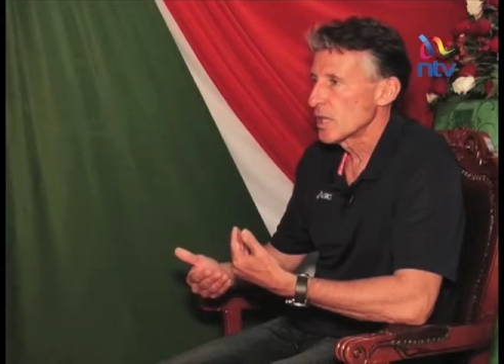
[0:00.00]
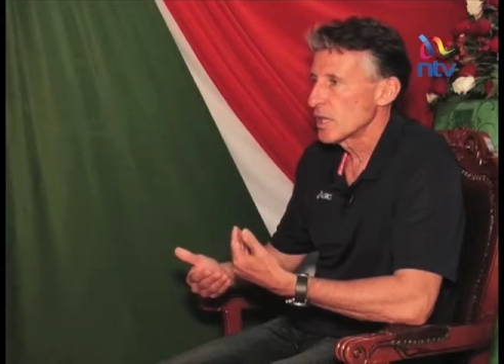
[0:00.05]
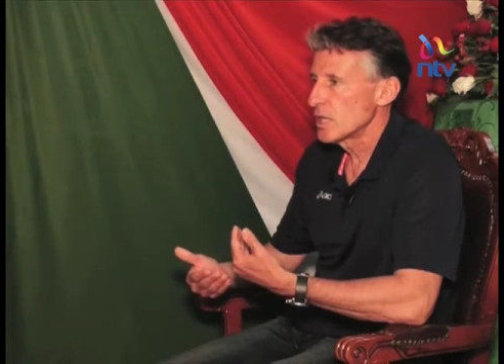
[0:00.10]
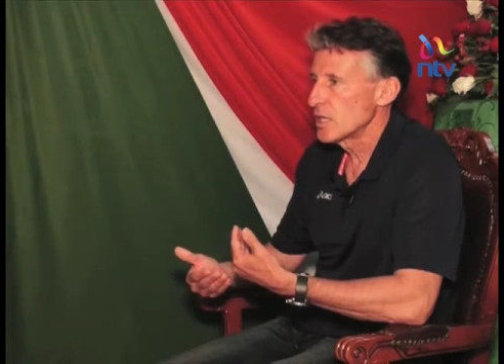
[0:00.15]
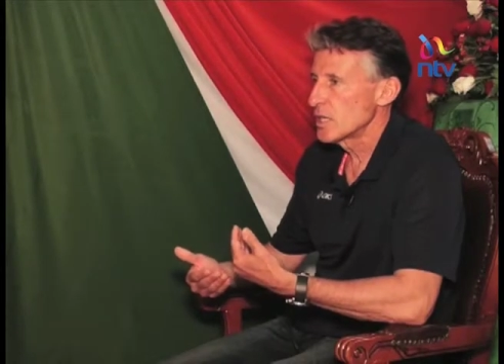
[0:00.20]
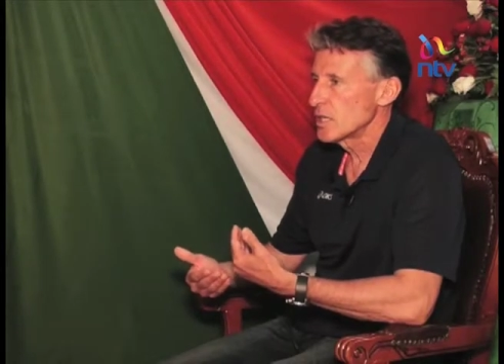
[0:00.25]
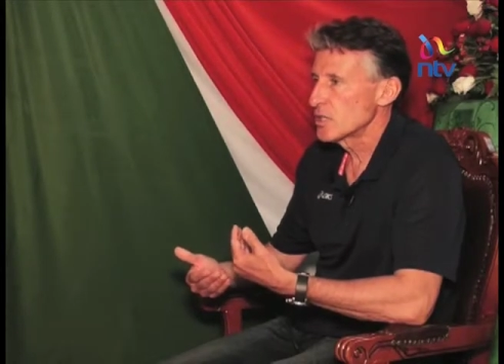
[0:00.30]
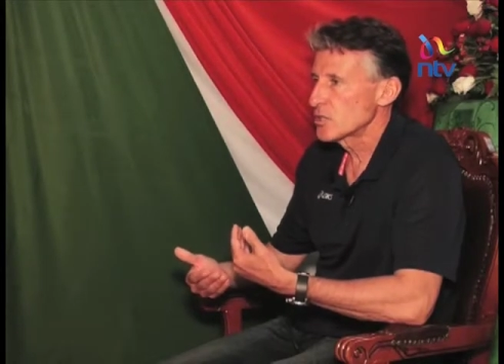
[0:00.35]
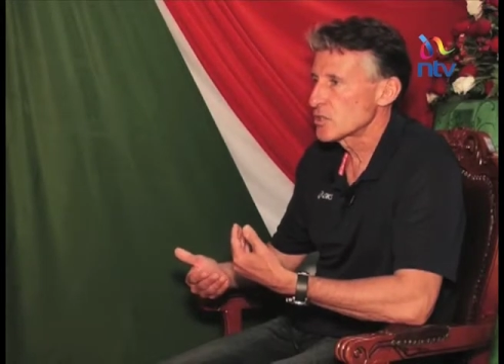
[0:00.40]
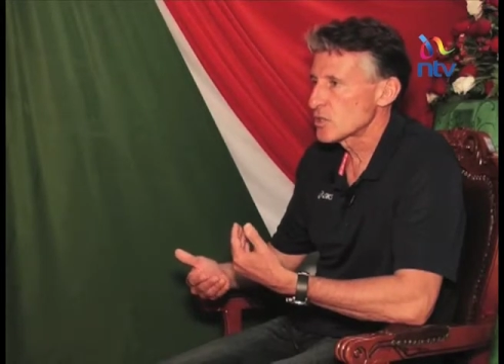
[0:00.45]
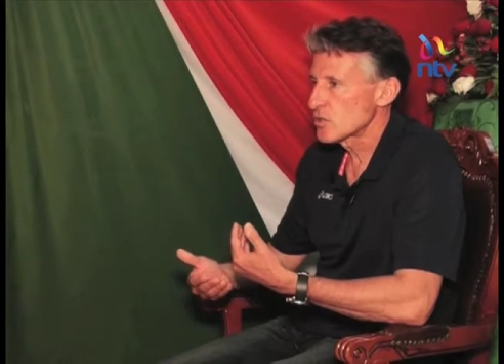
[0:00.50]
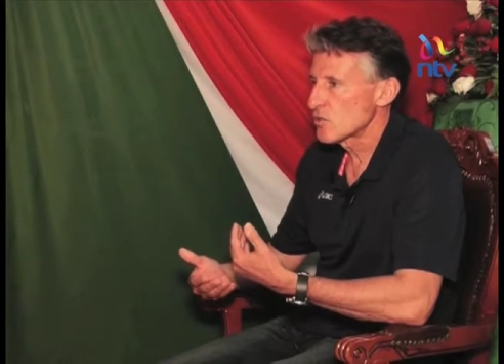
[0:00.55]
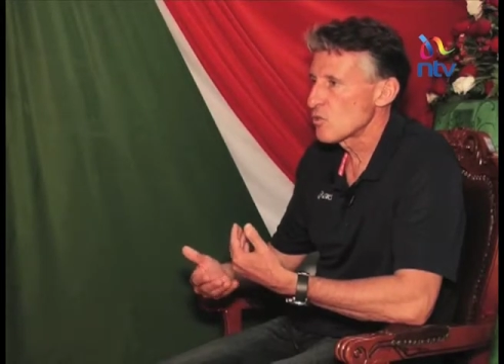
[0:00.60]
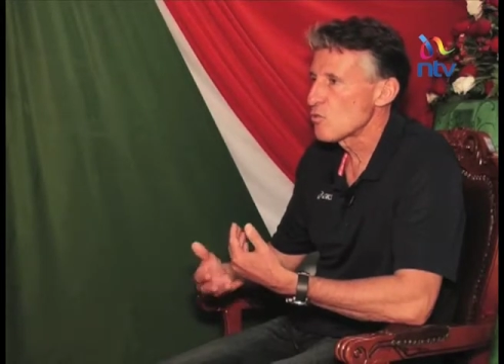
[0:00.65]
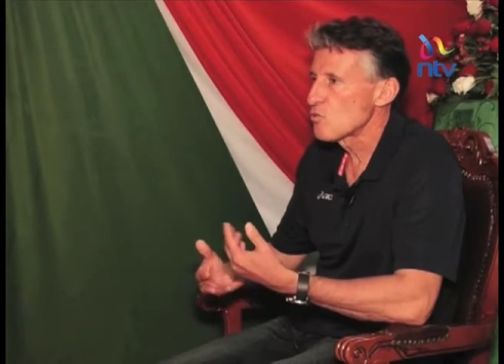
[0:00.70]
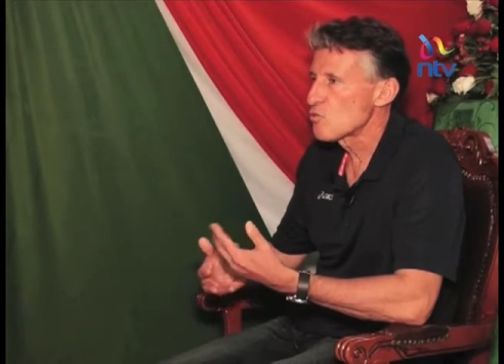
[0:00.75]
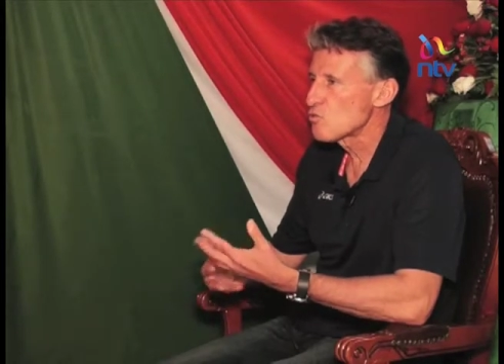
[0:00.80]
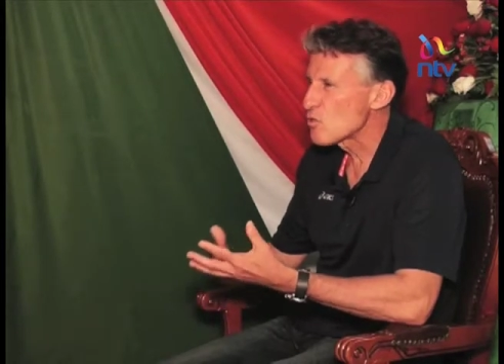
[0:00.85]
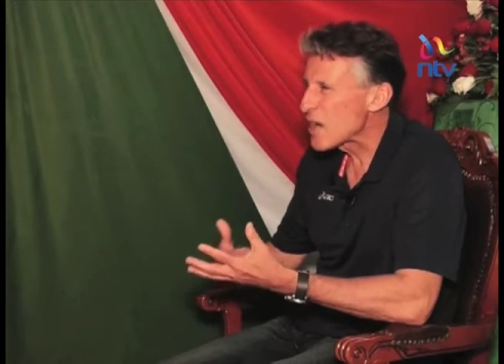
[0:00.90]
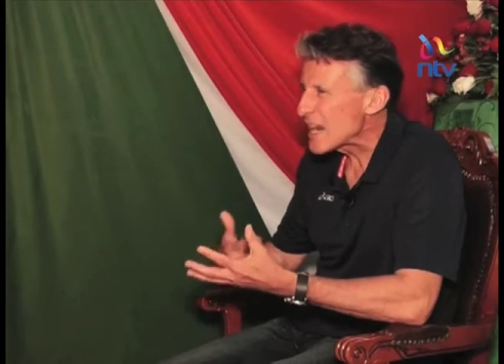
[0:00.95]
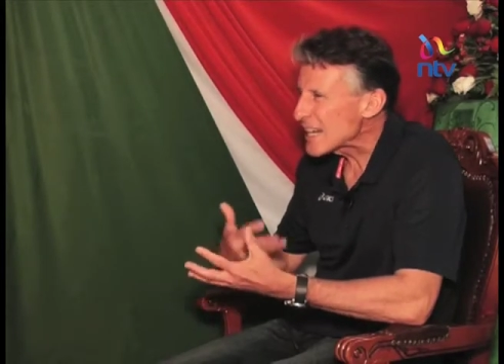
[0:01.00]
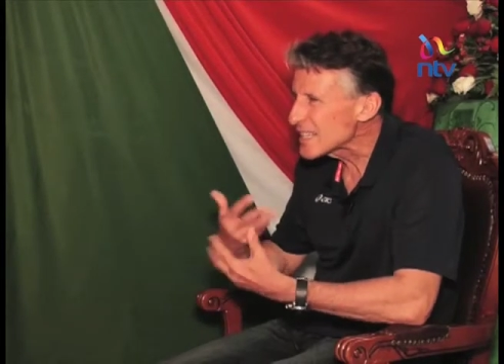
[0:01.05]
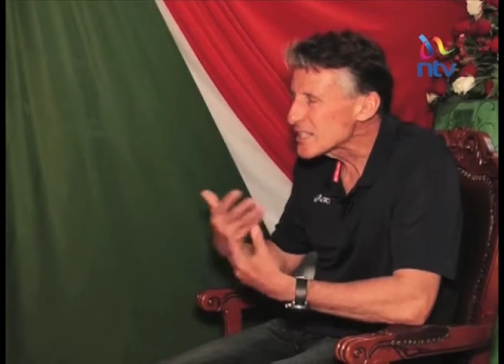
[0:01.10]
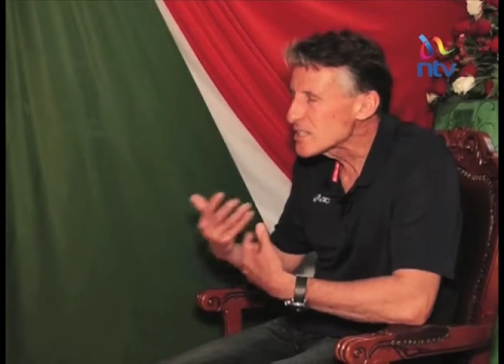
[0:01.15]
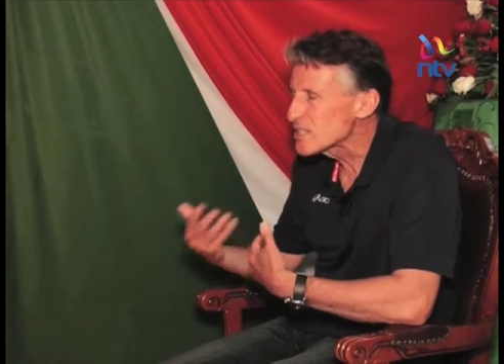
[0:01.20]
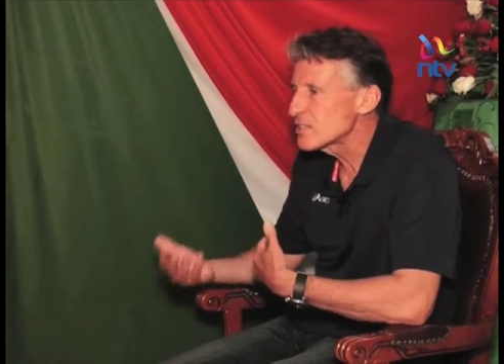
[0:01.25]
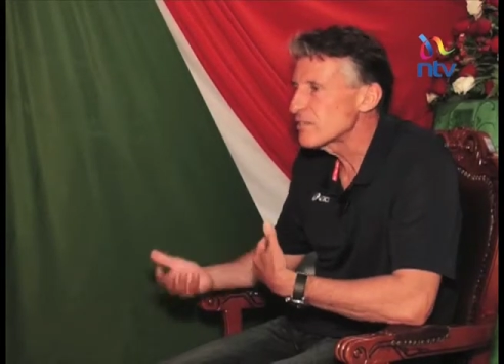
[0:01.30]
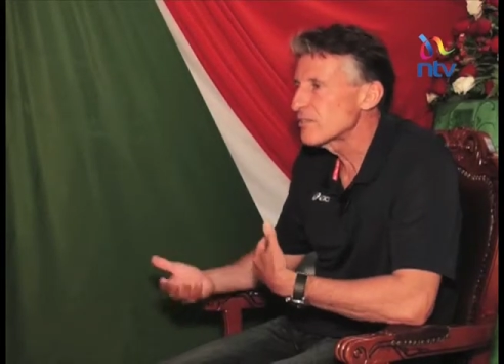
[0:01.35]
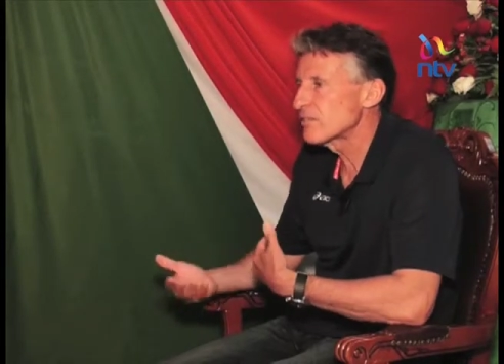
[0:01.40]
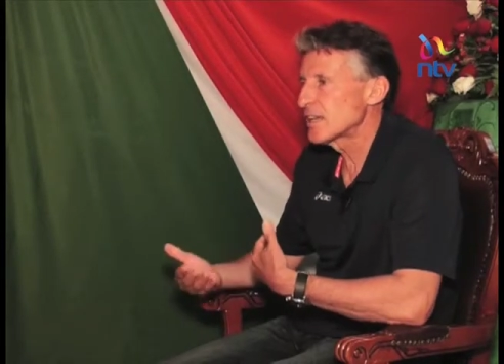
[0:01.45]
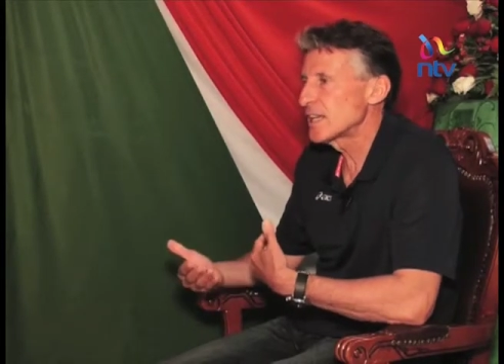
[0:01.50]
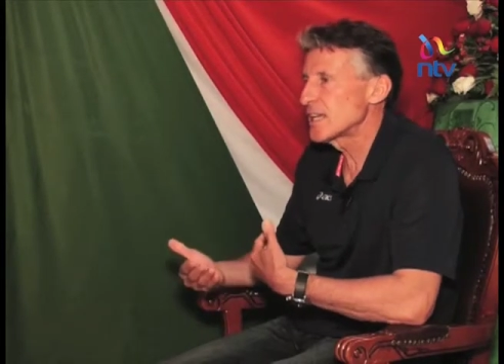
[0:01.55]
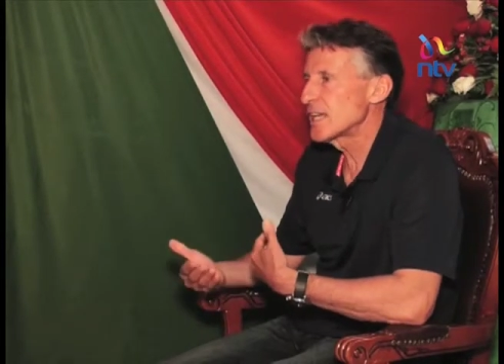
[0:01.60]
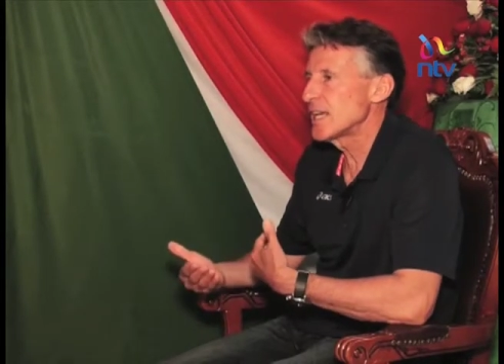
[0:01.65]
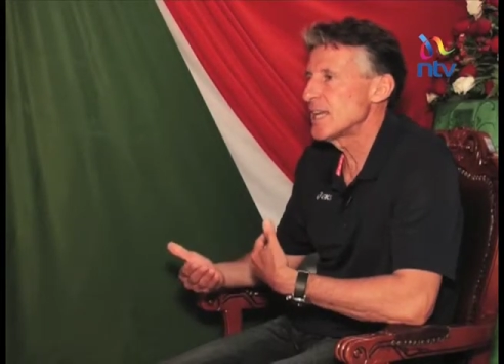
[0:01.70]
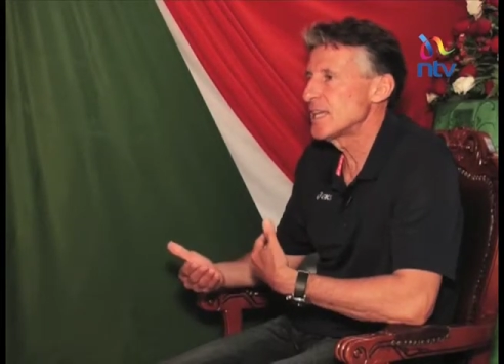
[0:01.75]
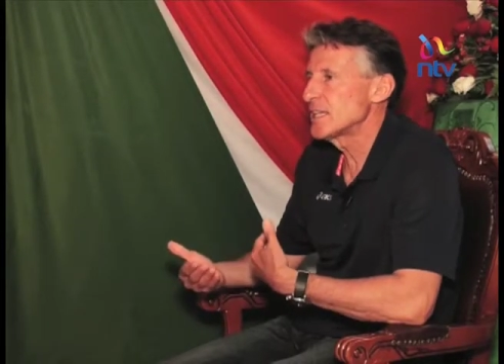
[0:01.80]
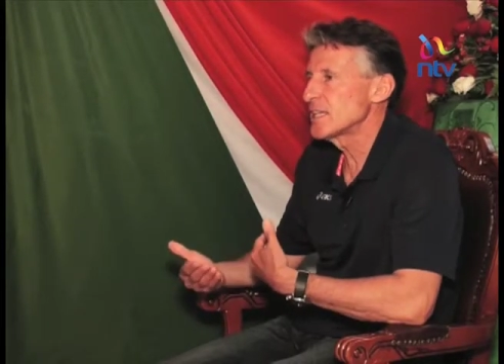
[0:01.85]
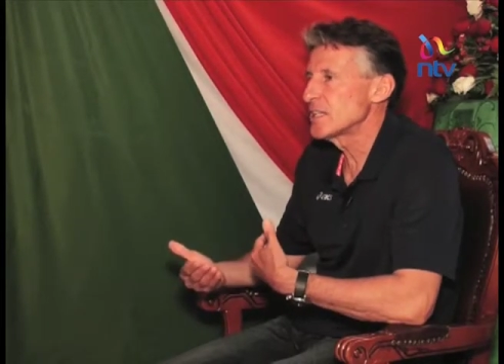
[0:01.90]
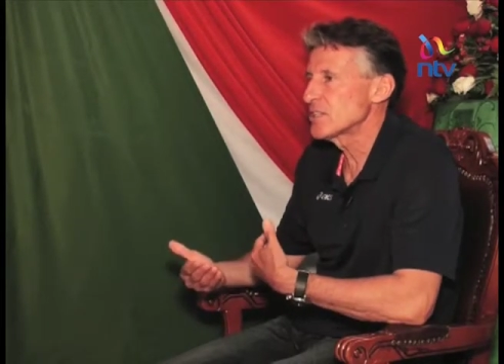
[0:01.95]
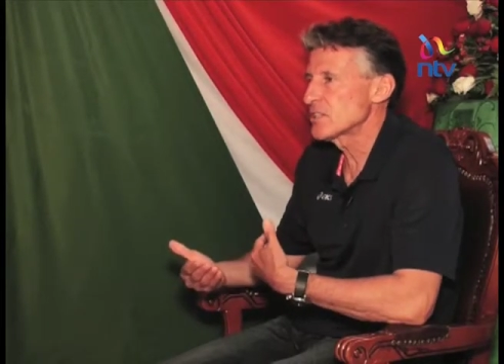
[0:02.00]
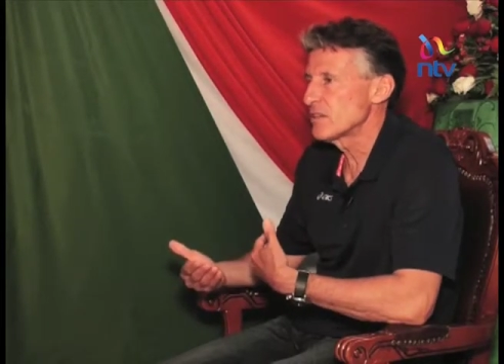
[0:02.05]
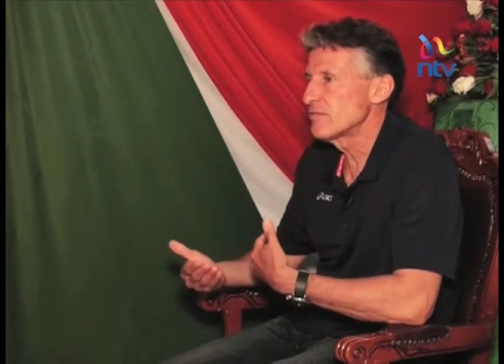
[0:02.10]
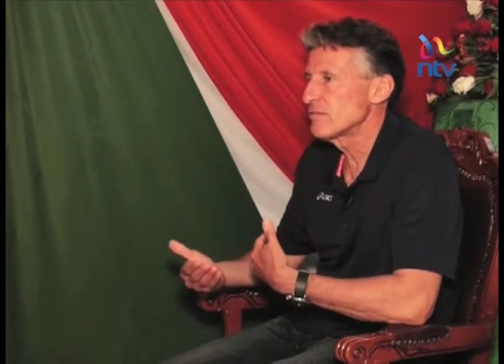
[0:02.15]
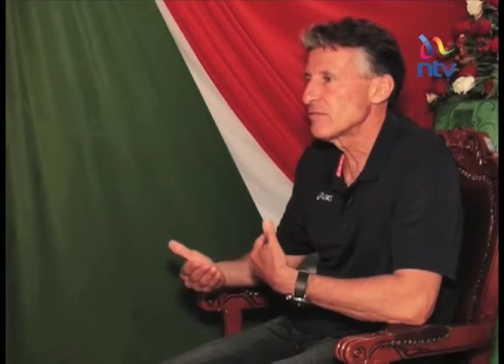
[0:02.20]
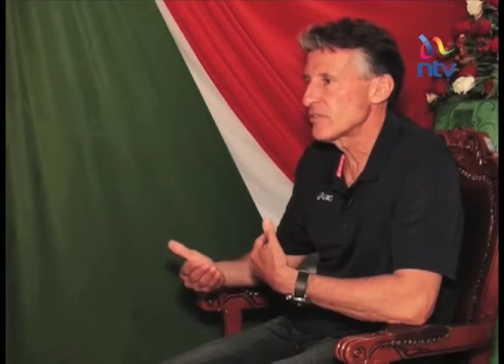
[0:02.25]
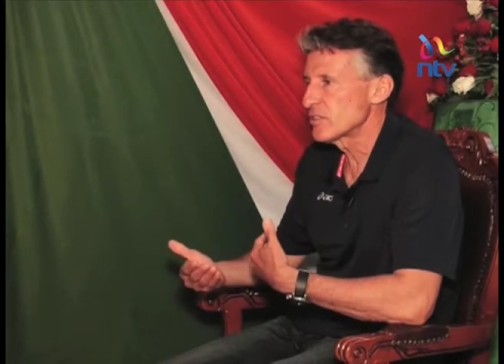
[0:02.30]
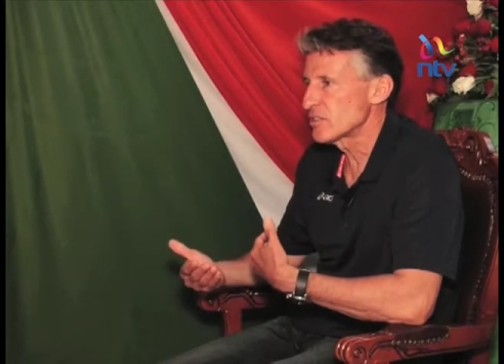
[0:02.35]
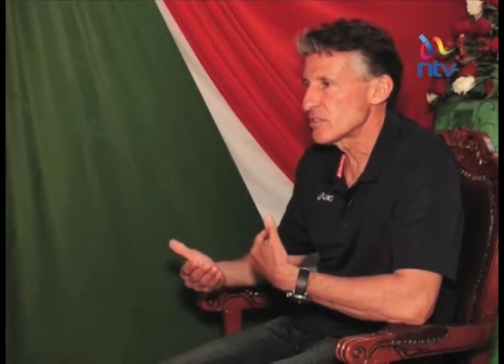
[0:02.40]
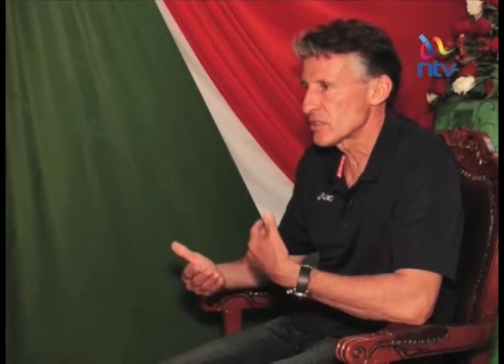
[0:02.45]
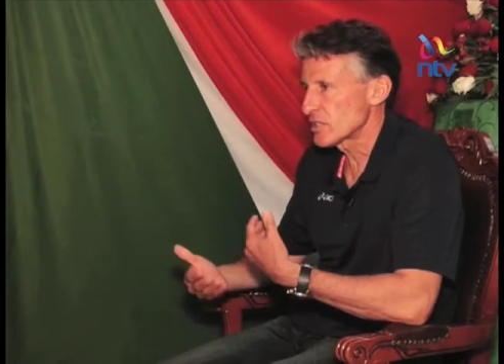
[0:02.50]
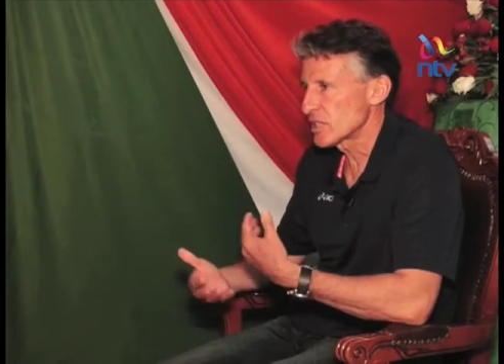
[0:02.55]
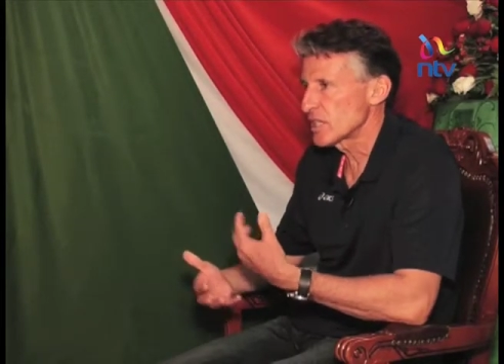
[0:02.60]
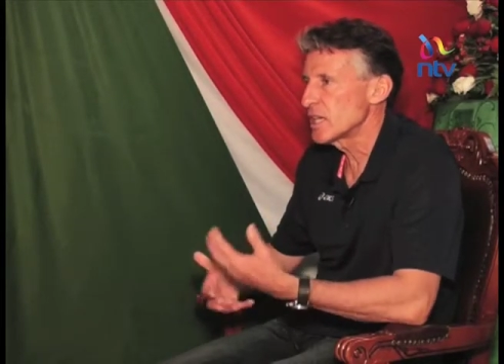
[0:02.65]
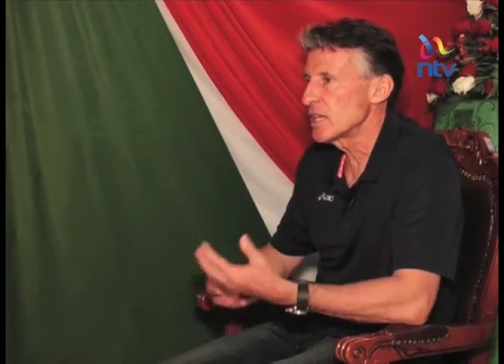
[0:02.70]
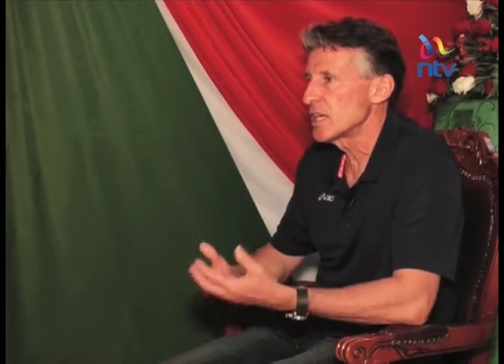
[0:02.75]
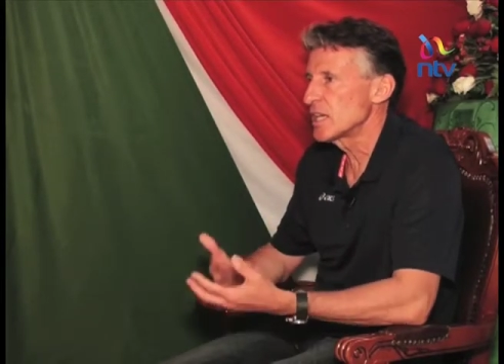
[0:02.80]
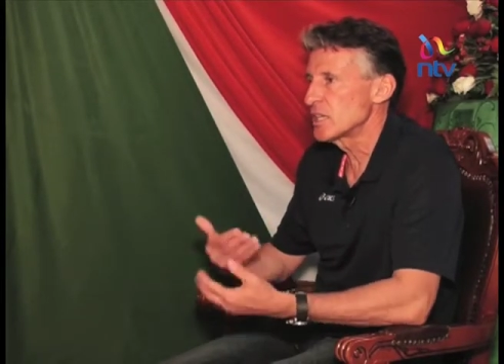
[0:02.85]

is relatively in its infancy,